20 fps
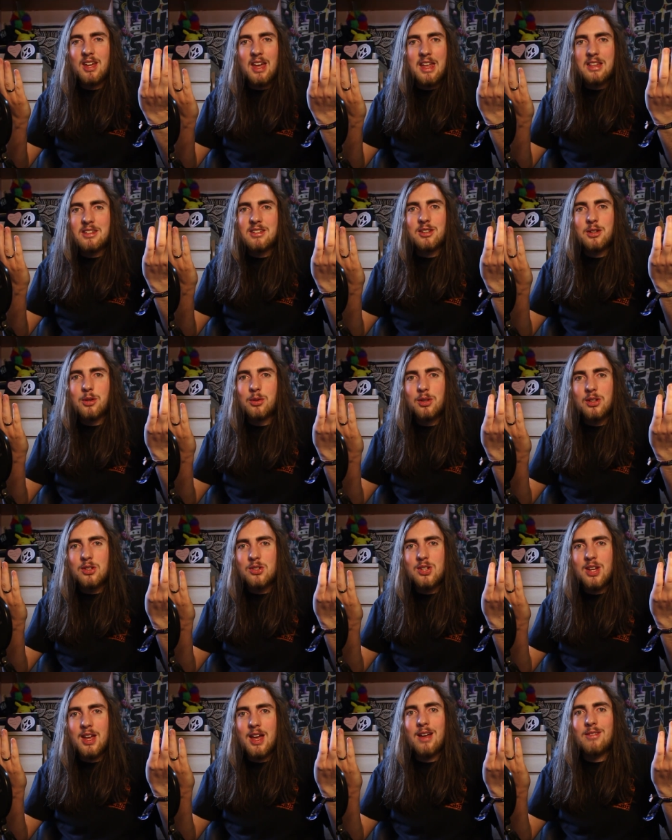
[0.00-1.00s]
It's the coolest
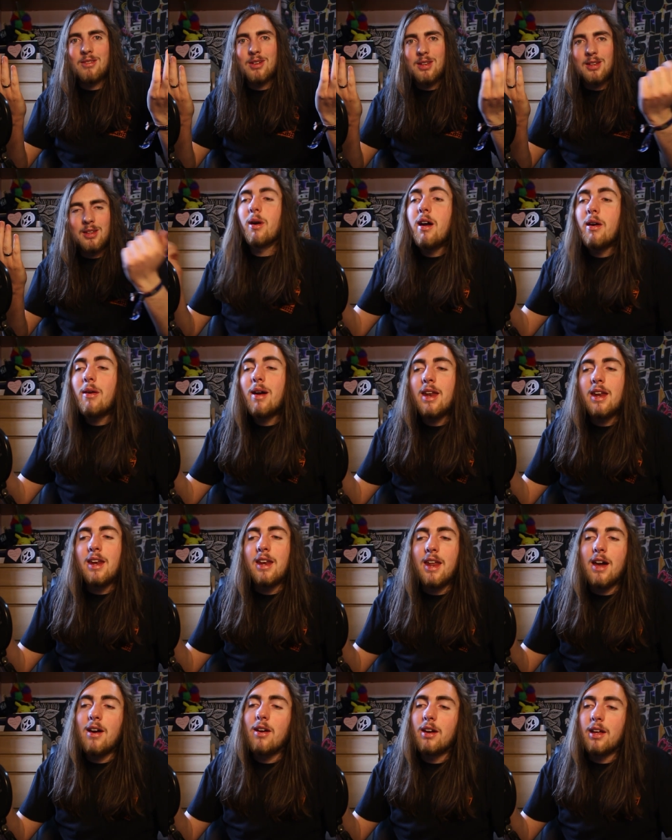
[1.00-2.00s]
shit ever. So I went
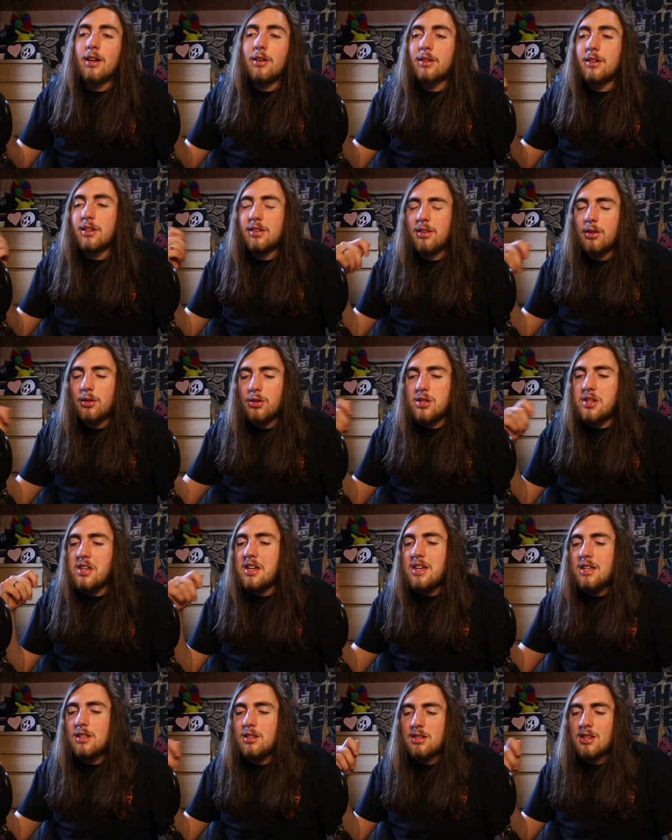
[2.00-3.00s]
in there and I got this little
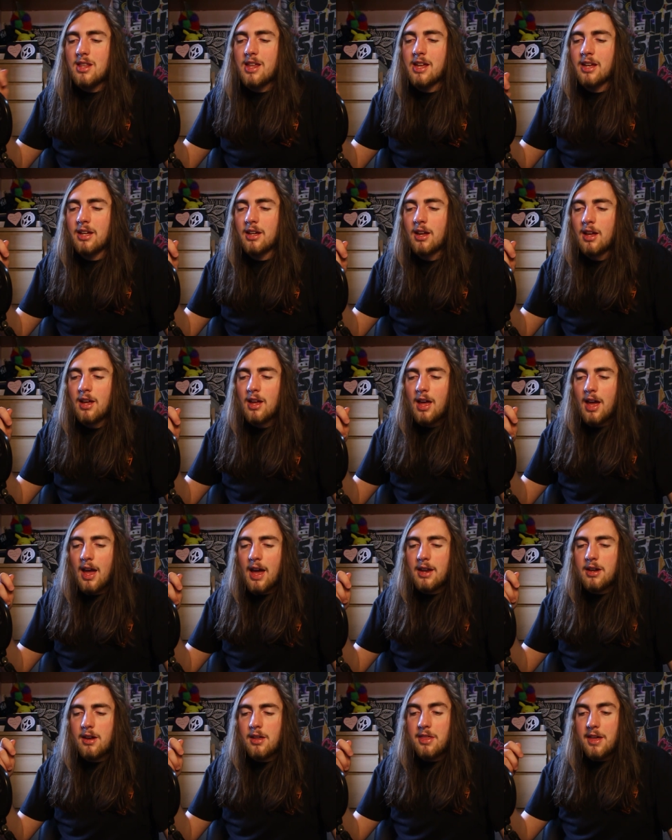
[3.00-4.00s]
cheese thing,
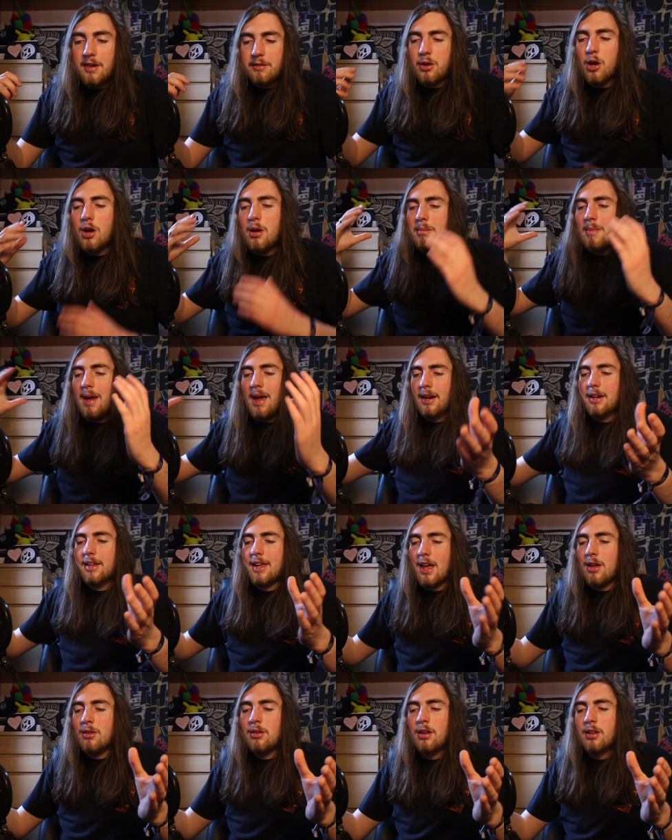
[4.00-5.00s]
and they've got a main
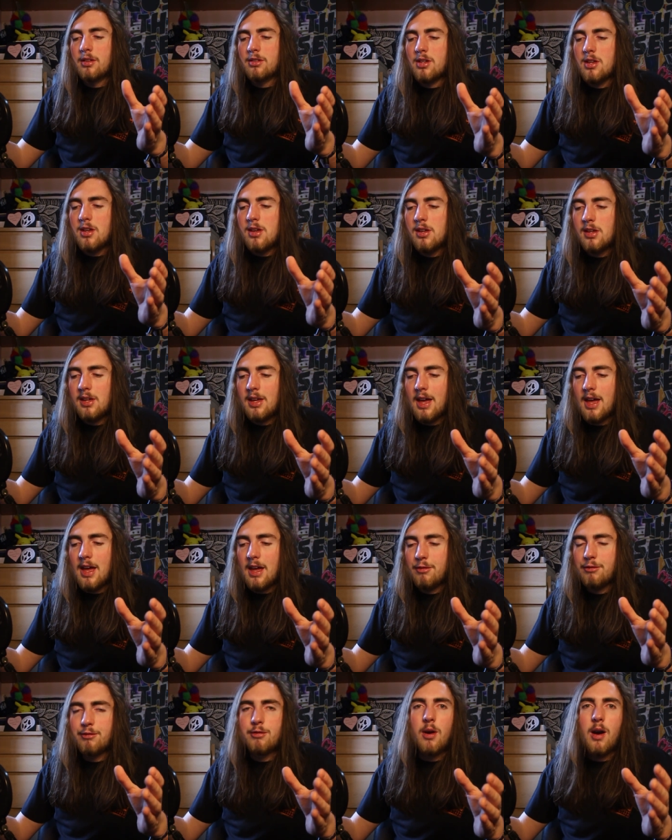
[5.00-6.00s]
counter so you can
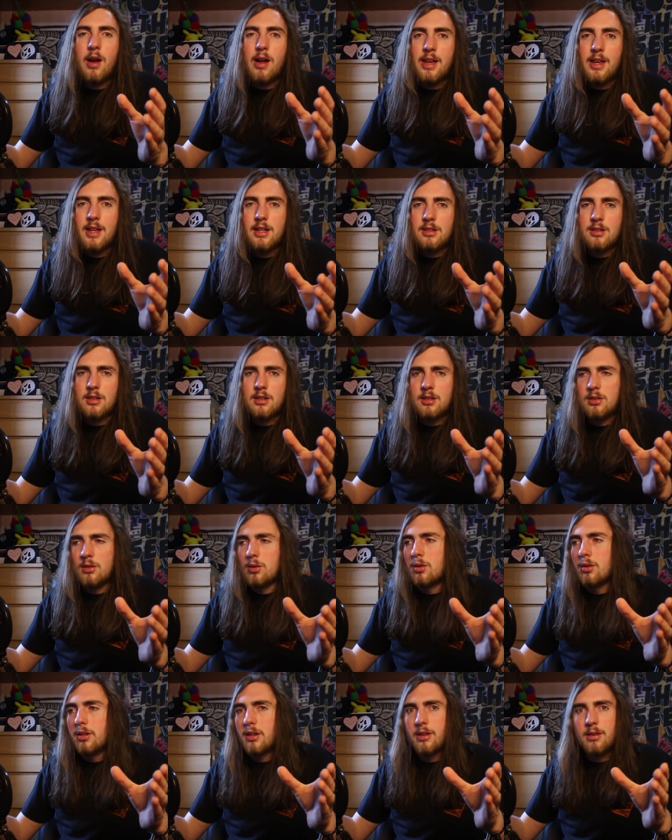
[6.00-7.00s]
get fries and
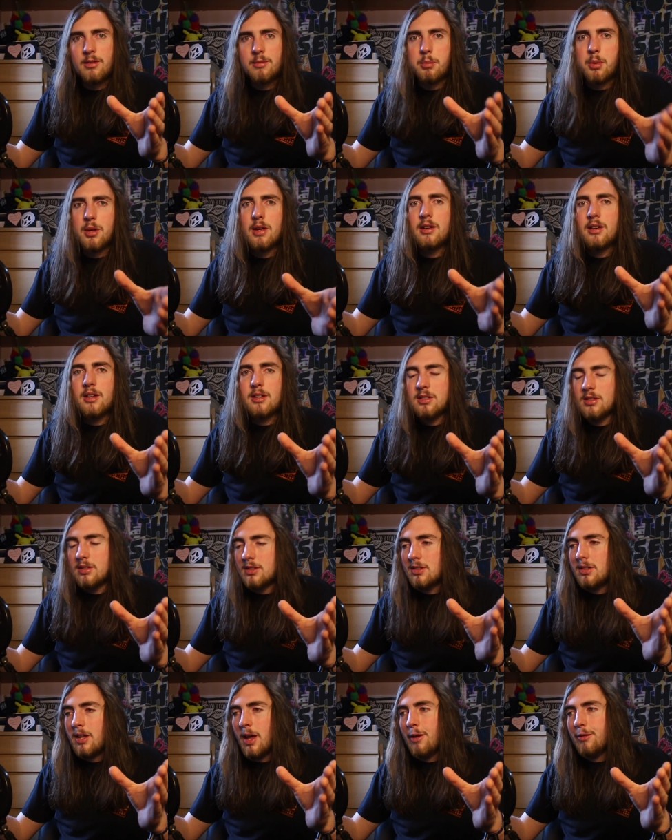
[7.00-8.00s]
order burgers and
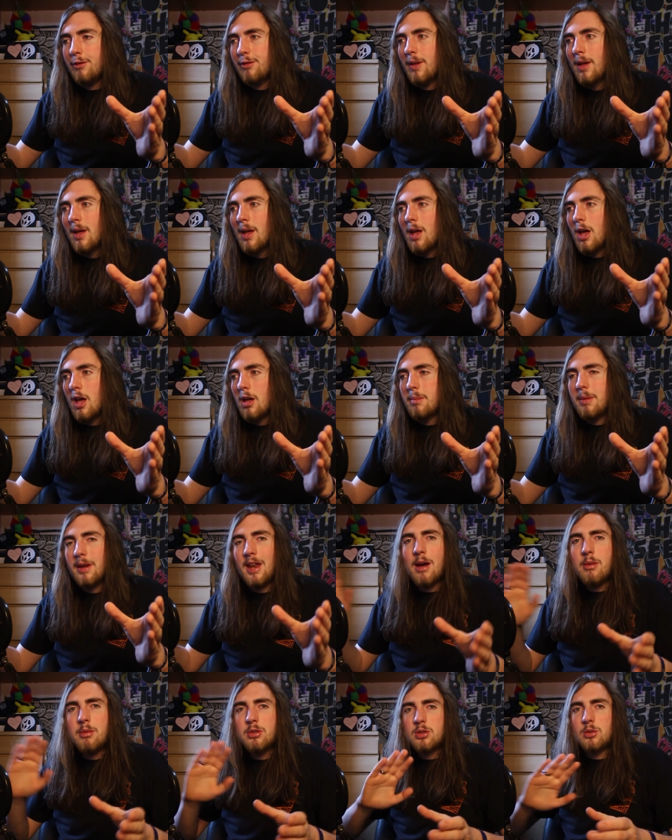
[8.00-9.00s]
stuff, but
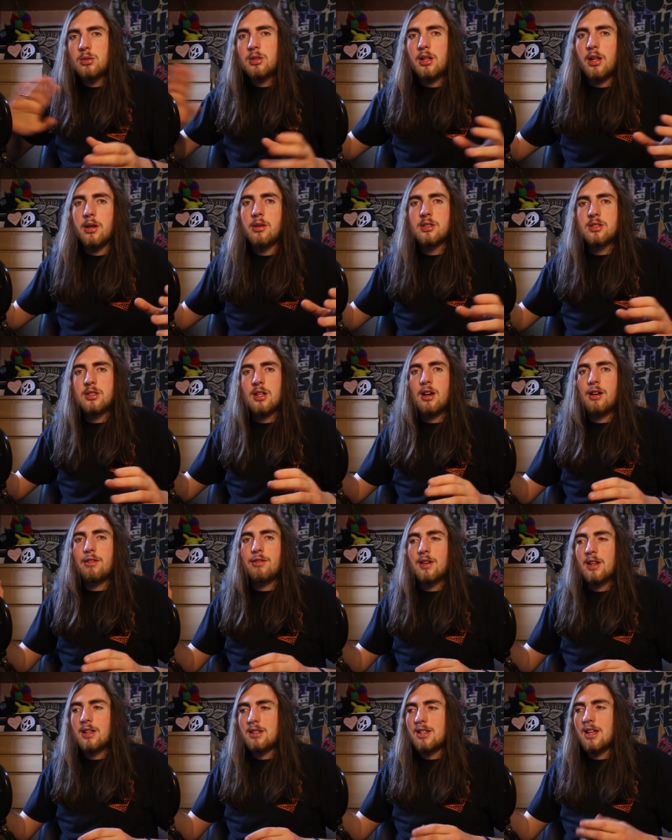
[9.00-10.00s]
that was all closed off,
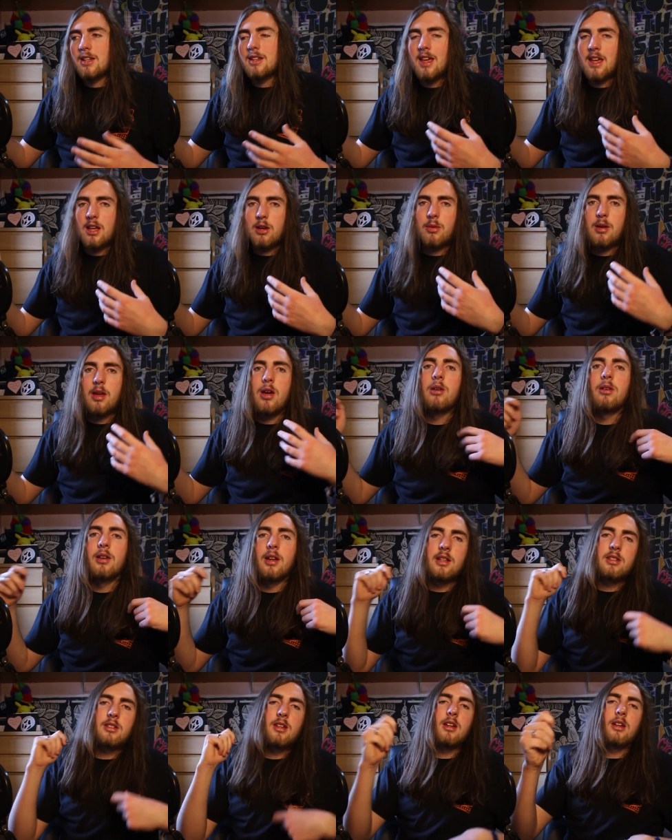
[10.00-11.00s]
and it said takeaway
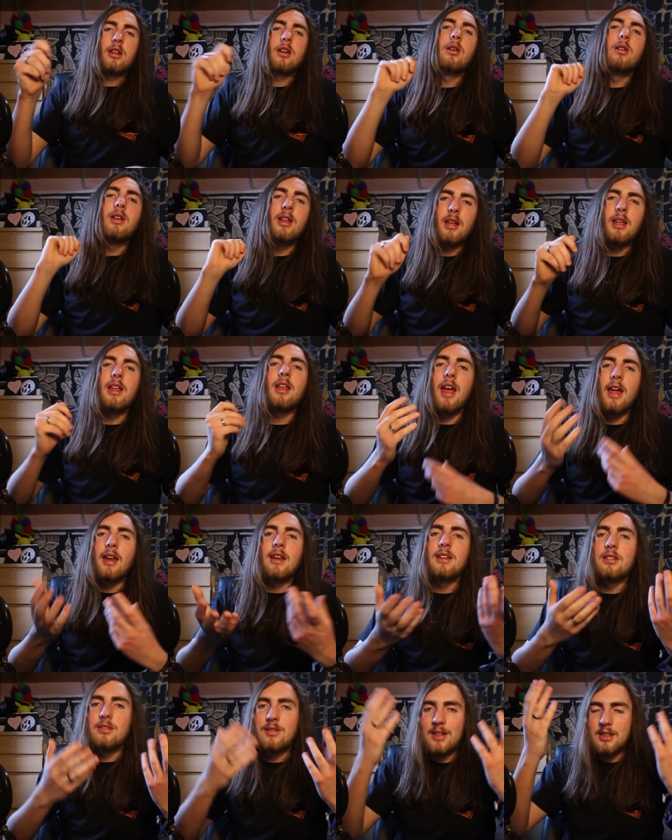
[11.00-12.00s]
only, so you can only get
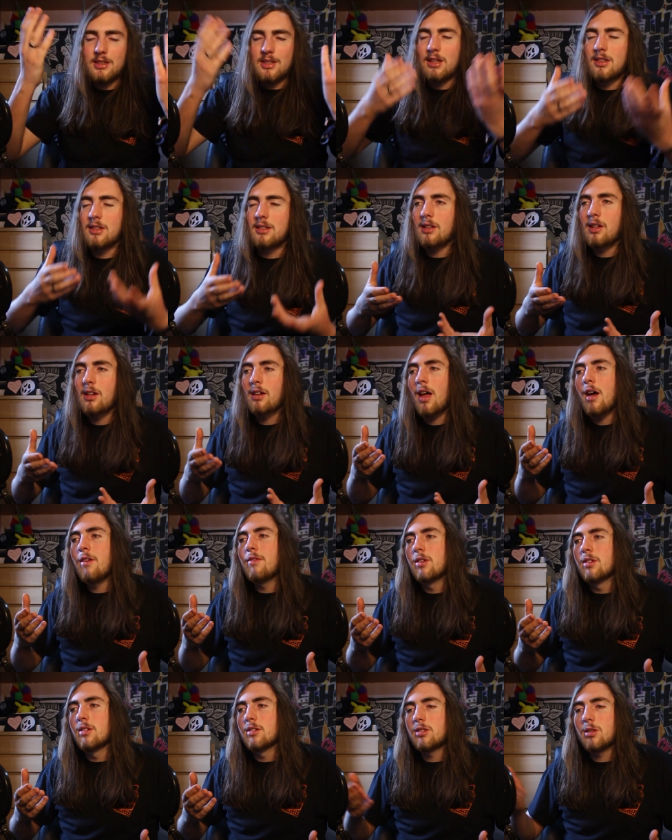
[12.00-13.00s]
these things out these little
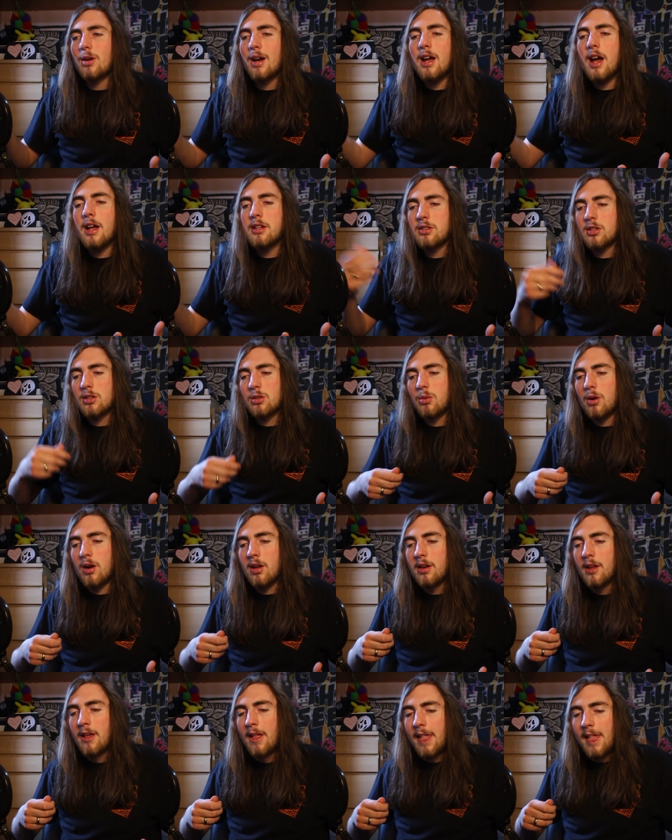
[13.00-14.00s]
ovens. So I took
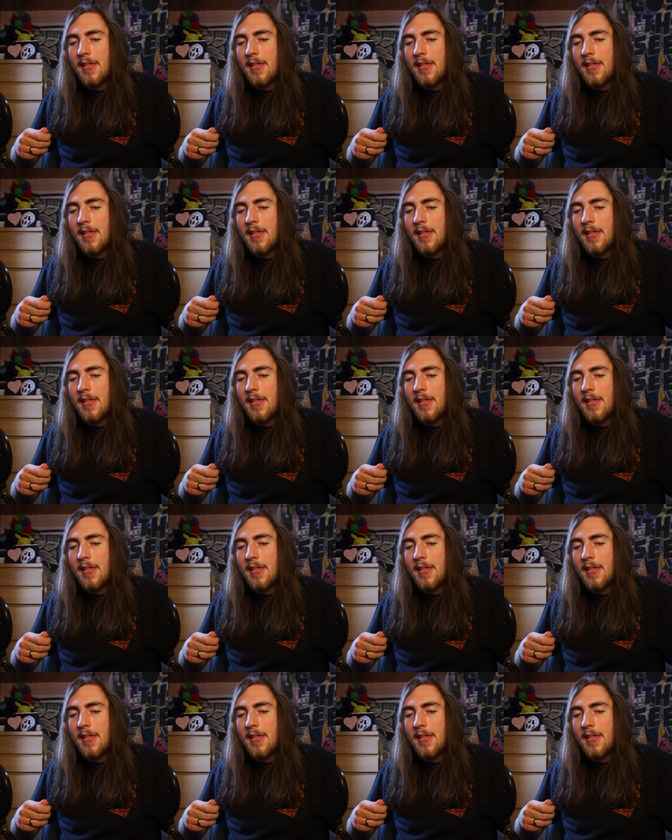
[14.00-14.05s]
one,